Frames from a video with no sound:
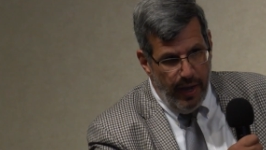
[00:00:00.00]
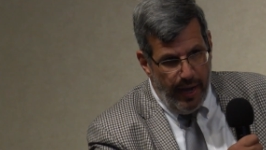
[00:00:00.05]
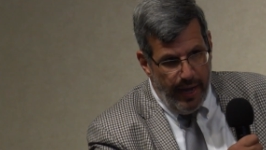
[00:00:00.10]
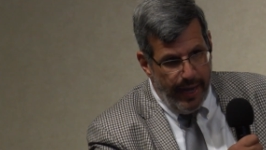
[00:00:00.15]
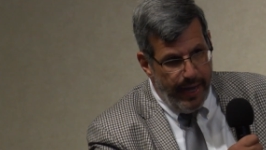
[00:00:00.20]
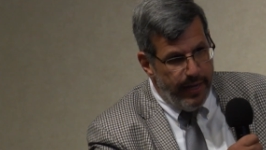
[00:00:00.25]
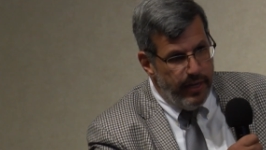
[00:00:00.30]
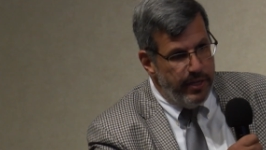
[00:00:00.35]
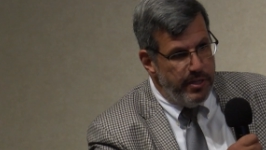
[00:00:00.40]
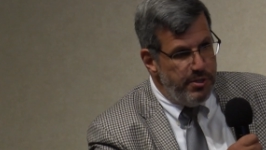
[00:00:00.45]

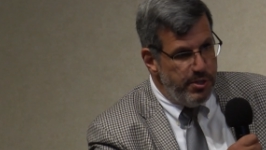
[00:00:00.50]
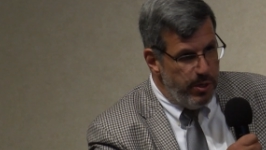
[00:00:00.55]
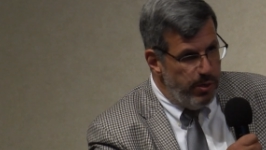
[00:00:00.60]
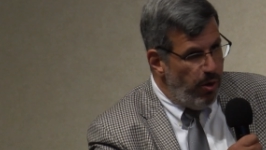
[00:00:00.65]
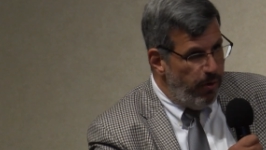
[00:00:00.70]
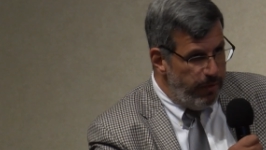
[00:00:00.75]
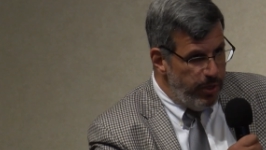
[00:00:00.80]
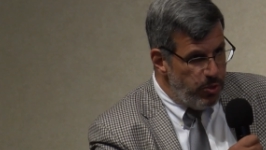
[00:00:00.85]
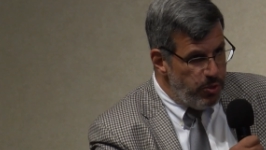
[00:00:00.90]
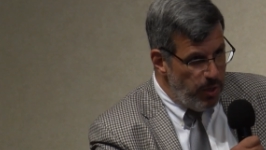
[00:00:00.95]
I had a
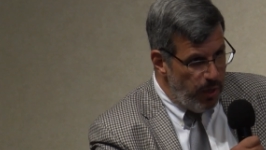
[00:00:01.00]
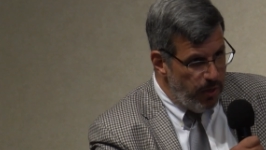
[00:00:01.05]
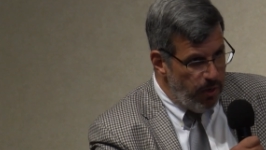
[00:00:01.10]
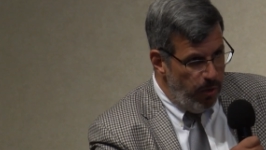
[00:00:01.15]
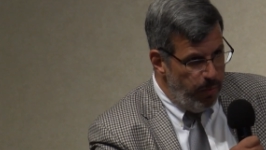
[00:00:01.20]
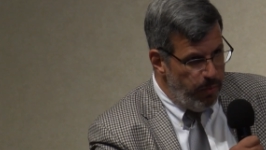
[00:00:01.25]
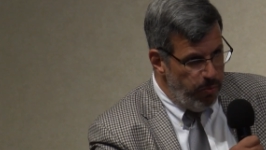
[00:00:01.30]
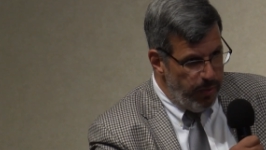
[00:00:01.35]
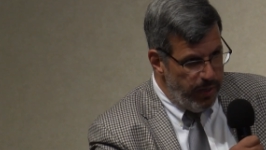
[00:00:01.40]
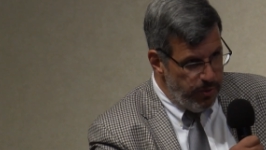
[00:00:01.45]
synovial
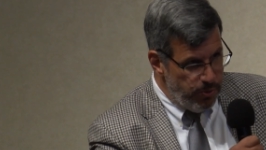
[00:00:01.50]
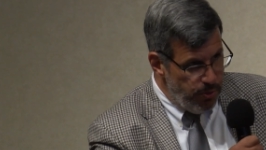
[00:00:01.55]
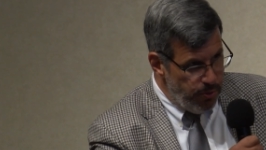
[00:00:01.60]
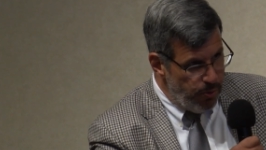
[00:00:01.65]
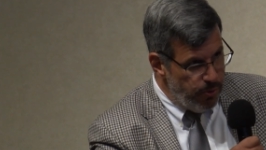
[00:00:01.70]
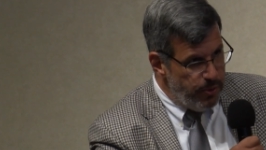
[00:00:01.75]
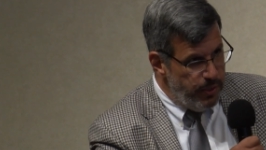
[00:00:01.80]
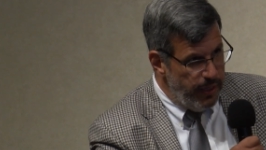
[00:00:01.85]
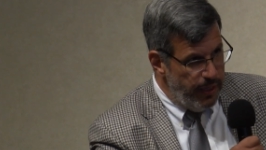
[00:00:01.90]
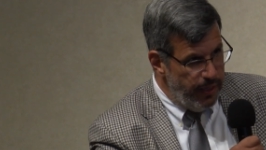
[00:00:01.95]
sarcoma when I was
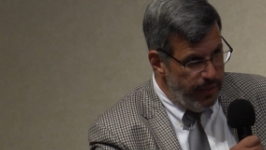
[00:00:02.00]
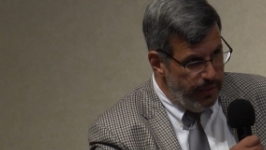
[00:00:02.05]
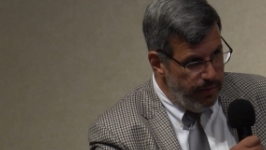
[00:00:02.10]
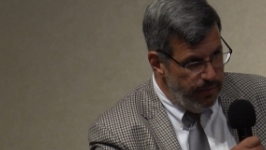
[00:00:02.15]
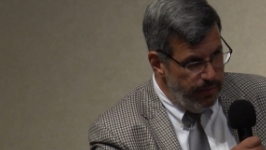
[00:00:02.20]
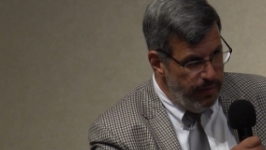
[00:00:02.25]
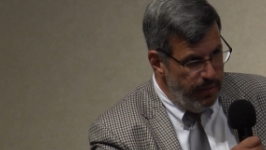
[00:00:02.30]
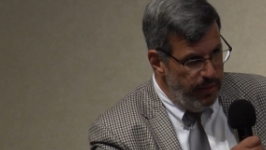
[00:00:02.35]
13.